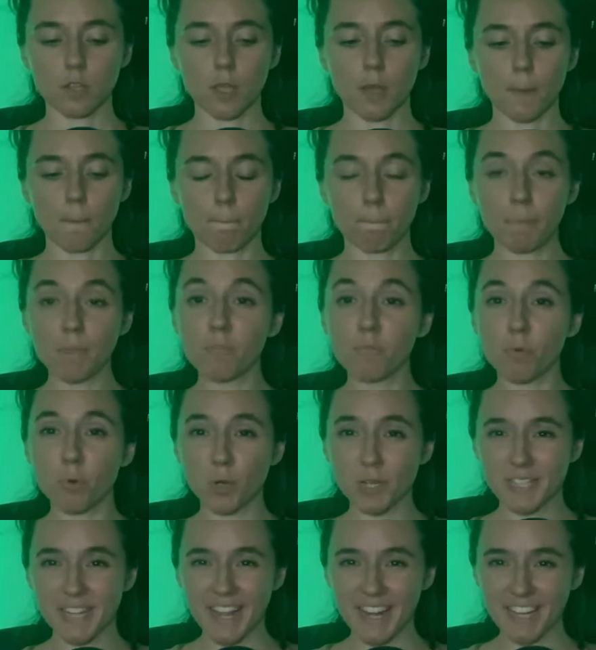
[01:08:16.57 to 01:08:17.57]
before
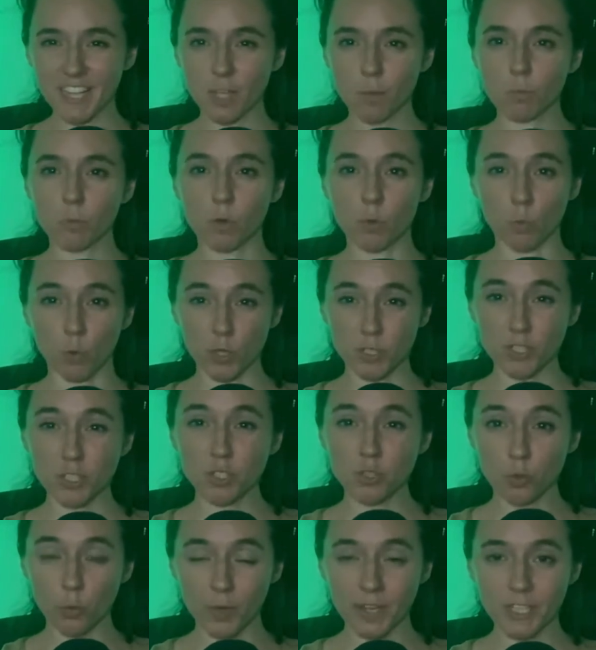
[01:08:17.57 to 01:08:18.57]
dating him, there was a
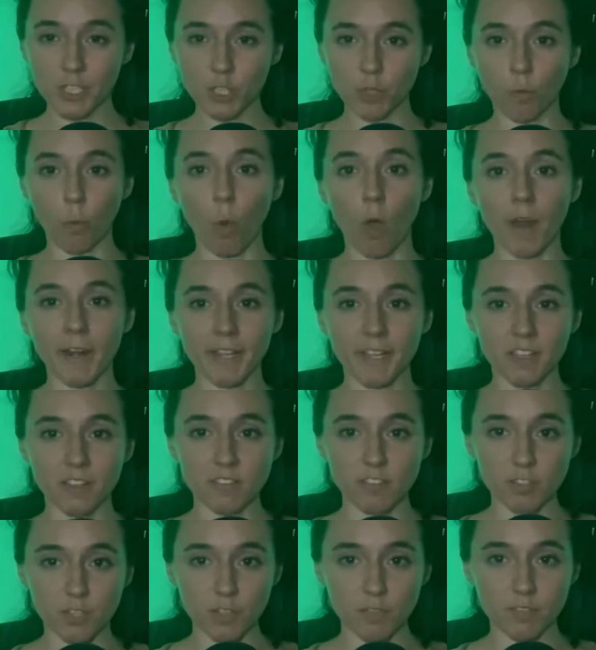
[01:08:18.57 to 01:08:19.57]
twinge of wanting a
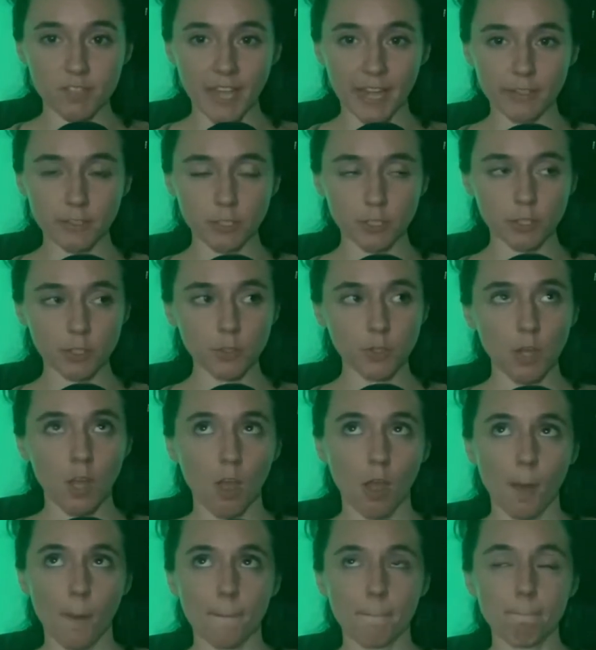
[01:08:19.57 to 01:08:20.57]
sleeve tattoo,
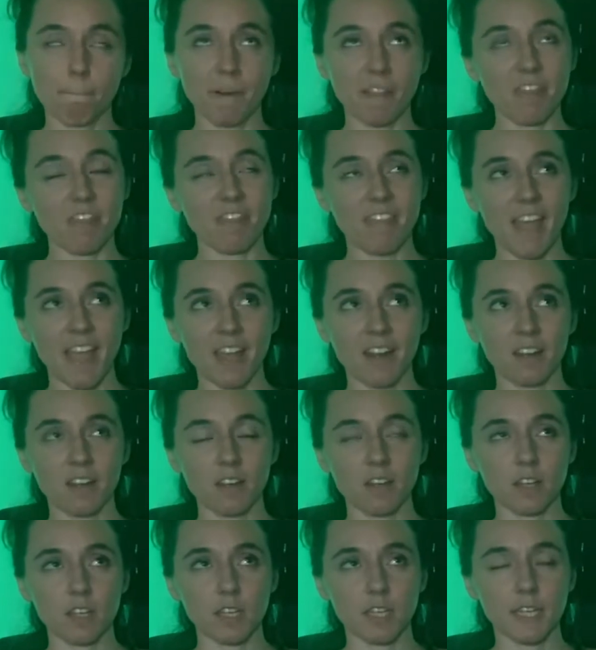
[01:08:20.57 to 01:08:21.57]
but then
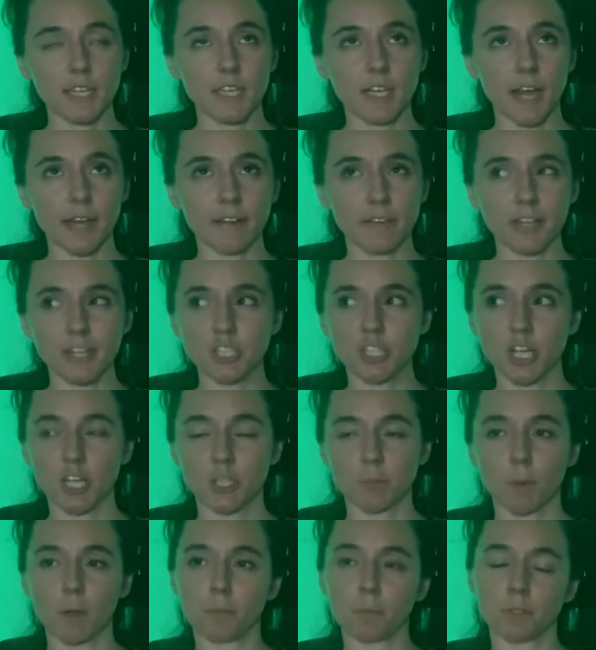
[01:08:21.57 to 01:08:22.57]
he kind of like changed
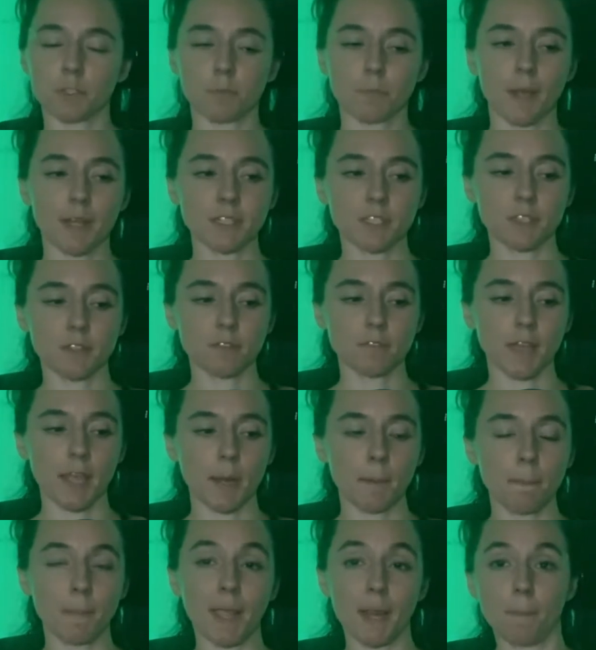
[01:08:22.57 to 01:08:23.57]
my perspective and
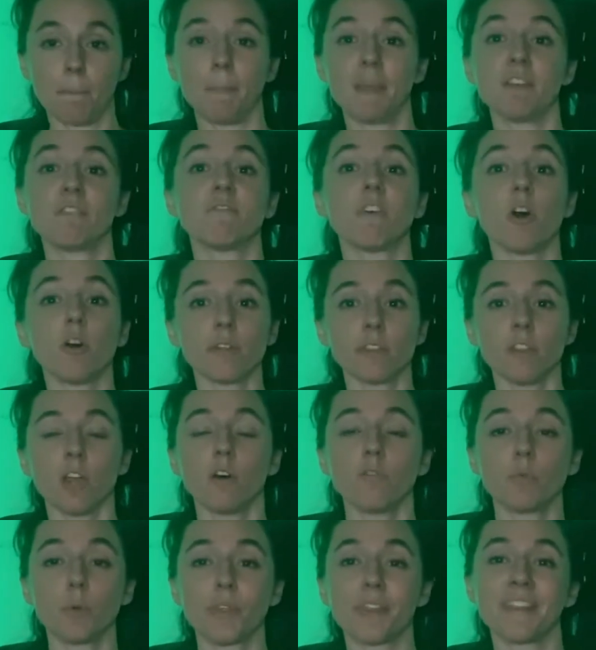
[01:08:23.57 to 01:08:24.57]
made me fall in love
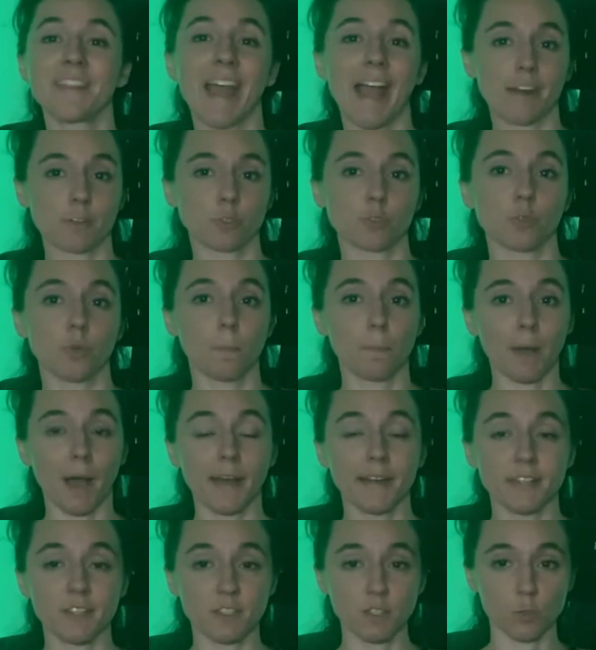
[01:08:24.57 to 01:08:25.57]
with natural
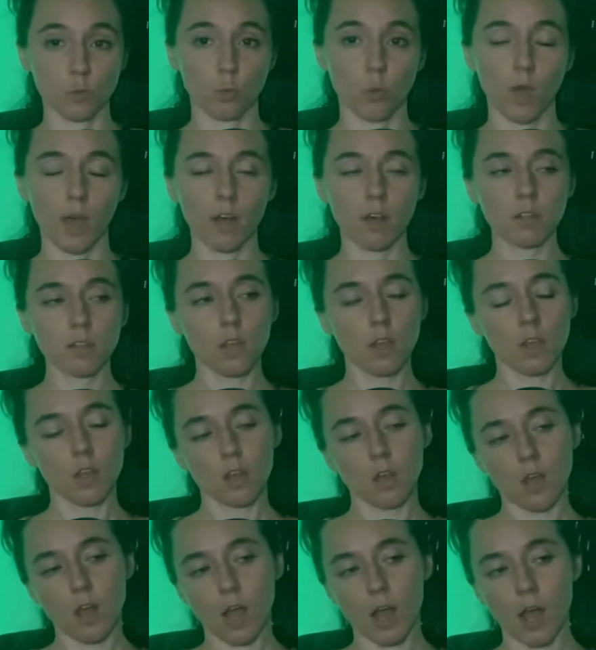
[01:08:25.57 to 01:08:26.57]
bodies as well.
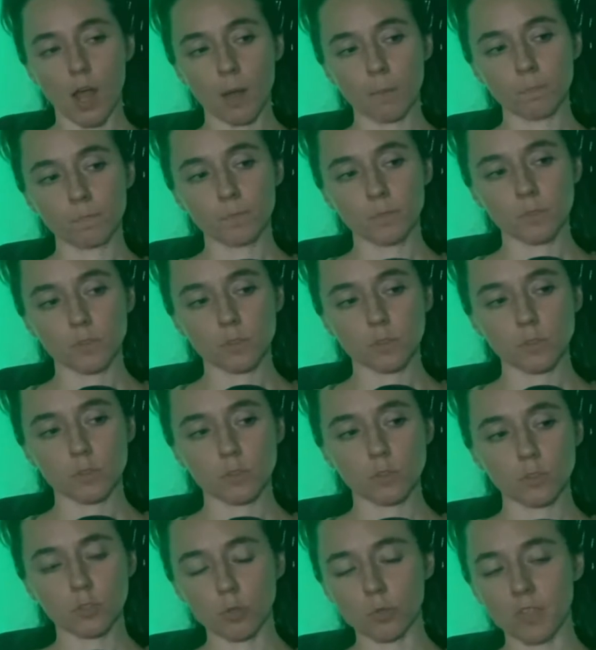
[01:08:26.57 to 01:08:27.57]

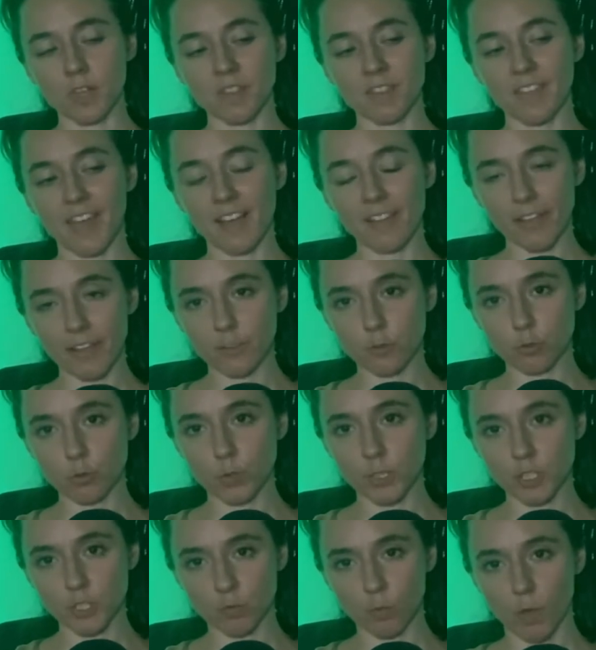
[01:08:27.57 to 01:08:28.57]
So then that like
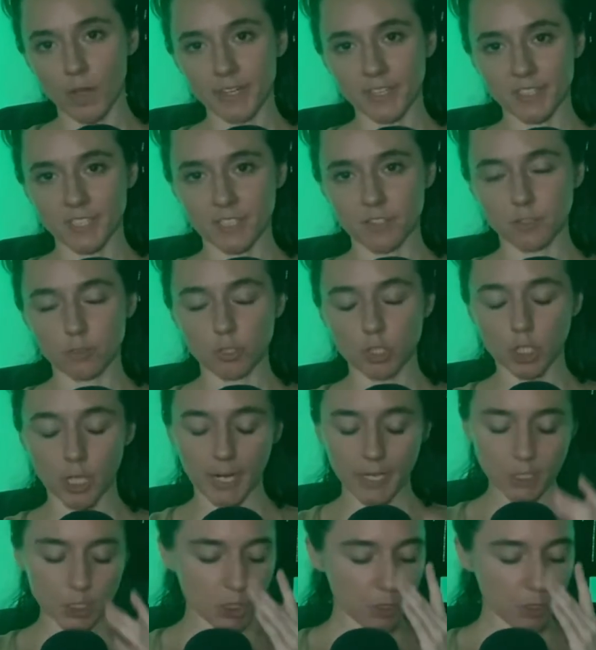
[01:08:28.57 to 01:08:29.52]
twinge of wanting a tattoo changed.